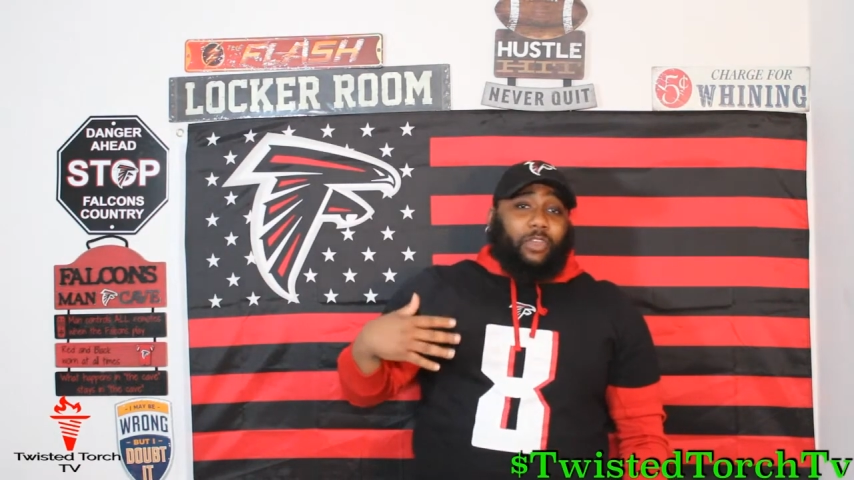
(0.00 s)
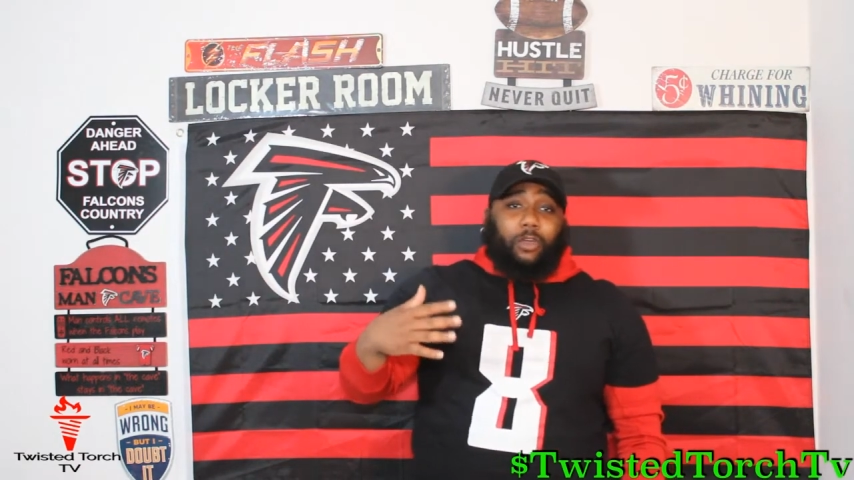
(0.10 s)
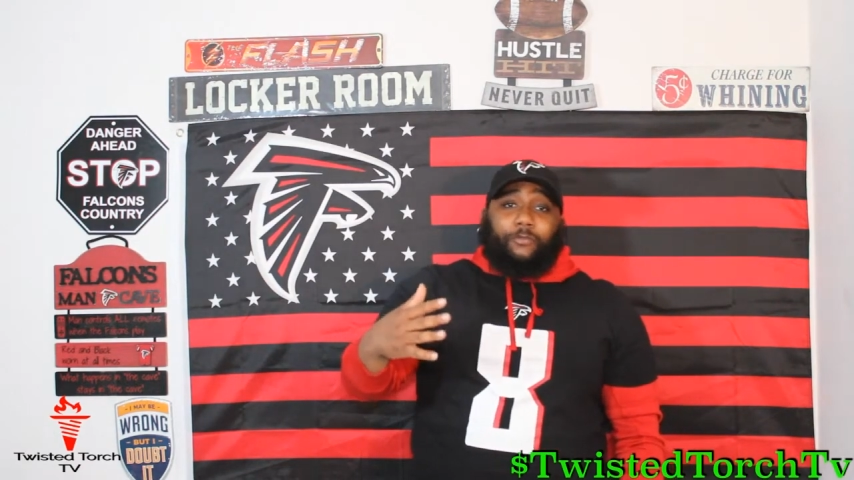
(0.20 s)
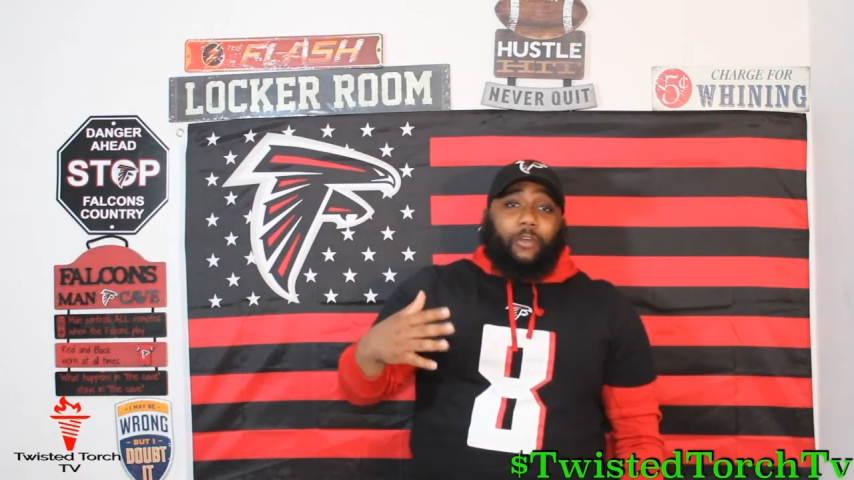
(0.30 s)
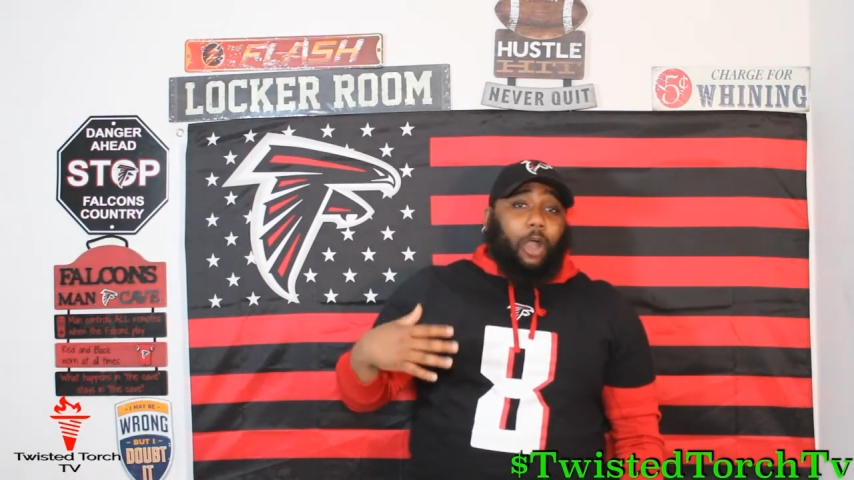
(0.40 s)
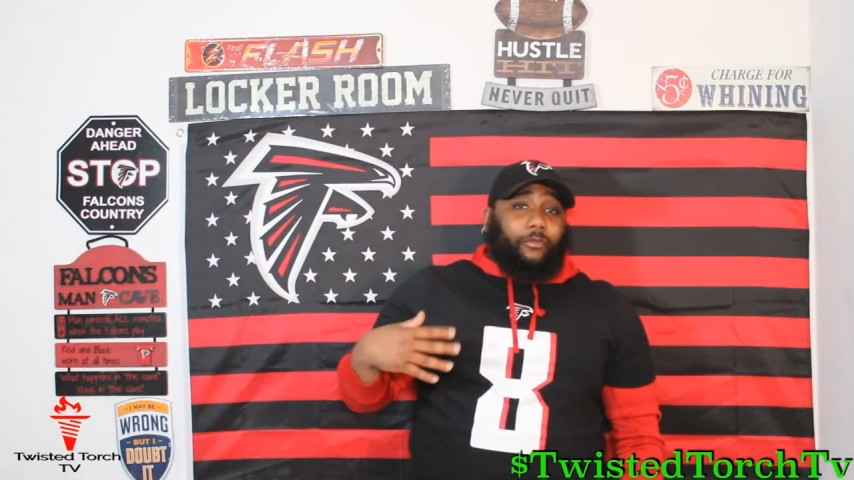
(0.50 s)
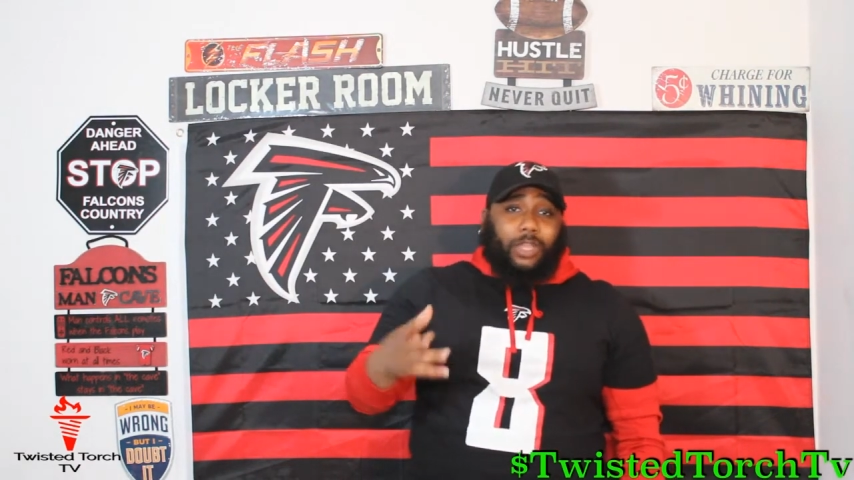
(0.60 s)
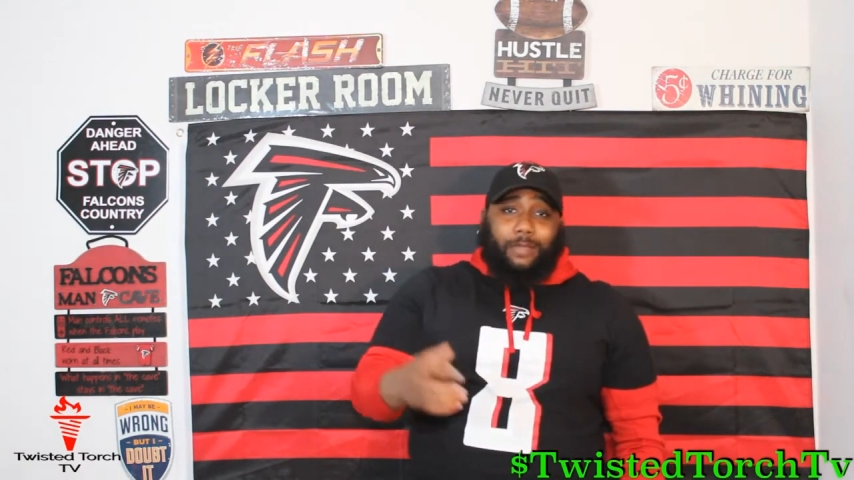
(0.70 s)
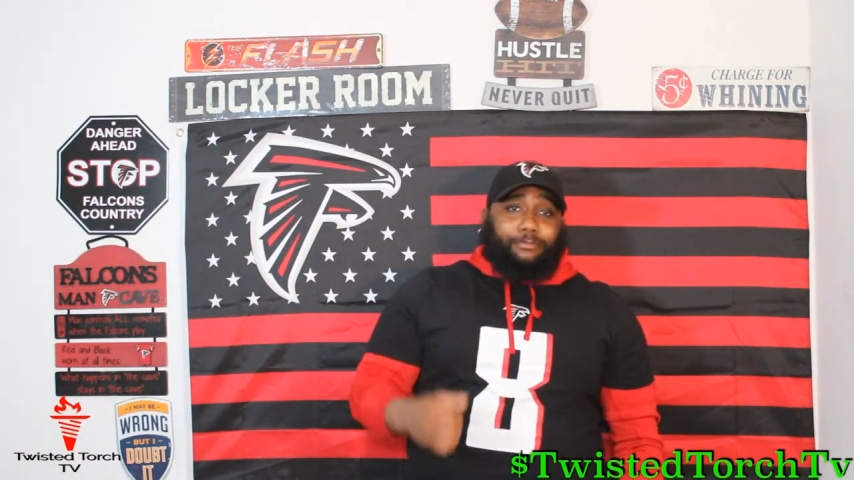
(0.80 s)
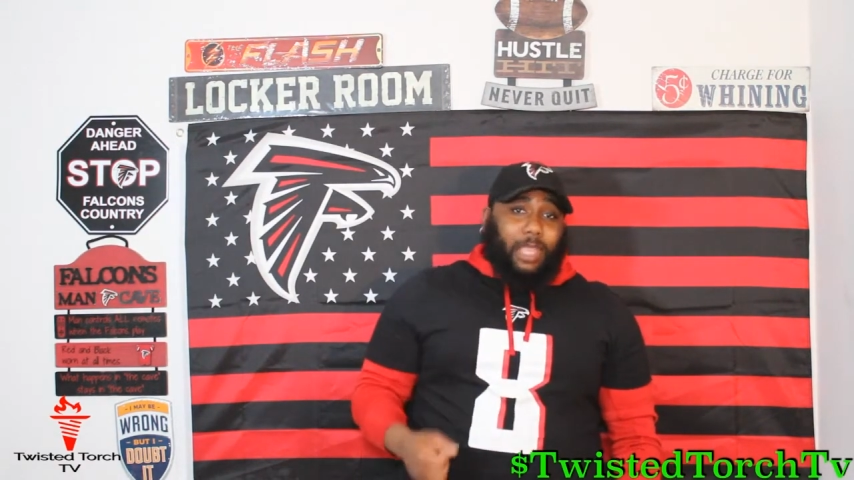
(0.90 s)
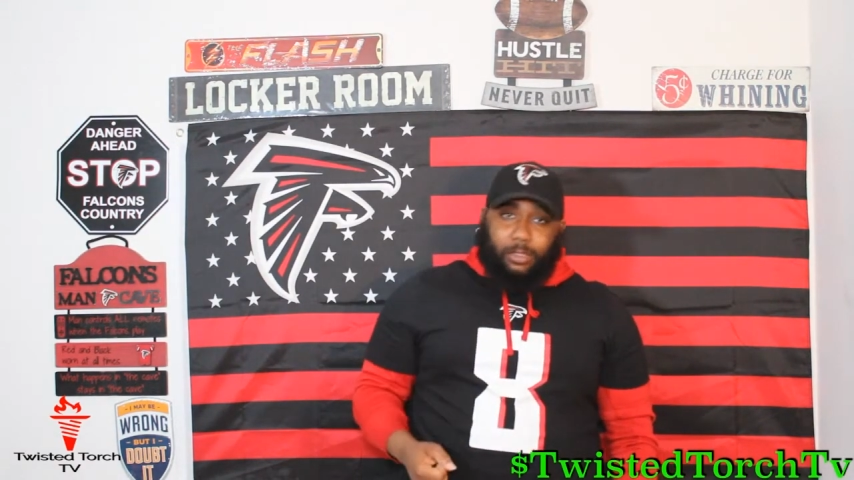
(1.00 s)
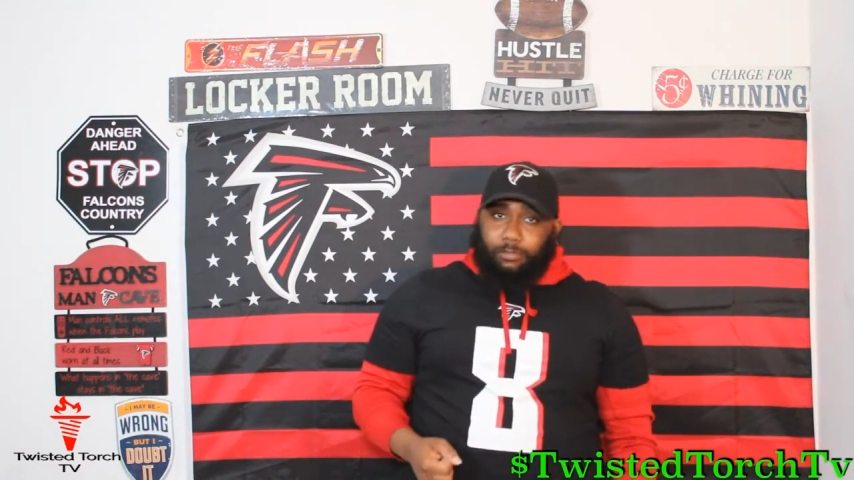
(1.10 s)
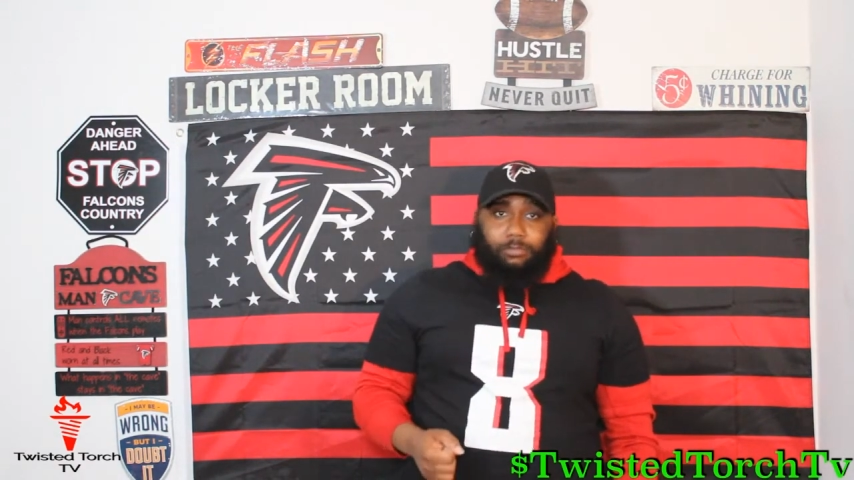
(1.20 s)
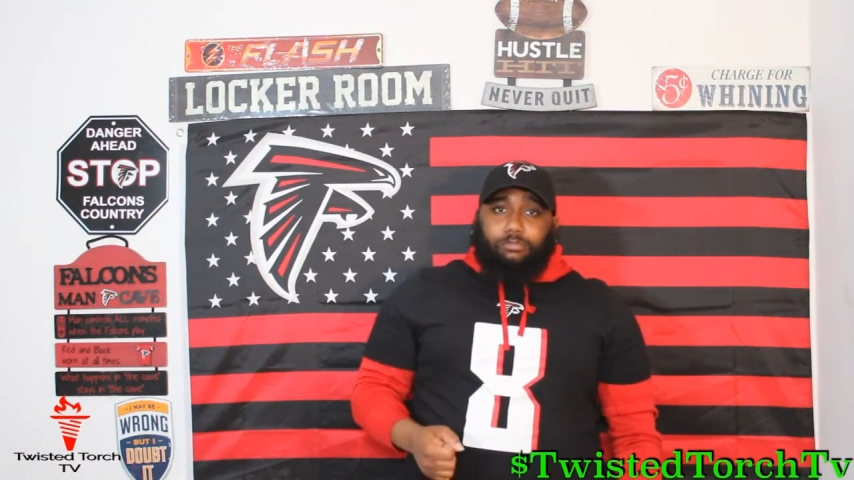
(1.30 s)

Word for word: he'll fall for that bait.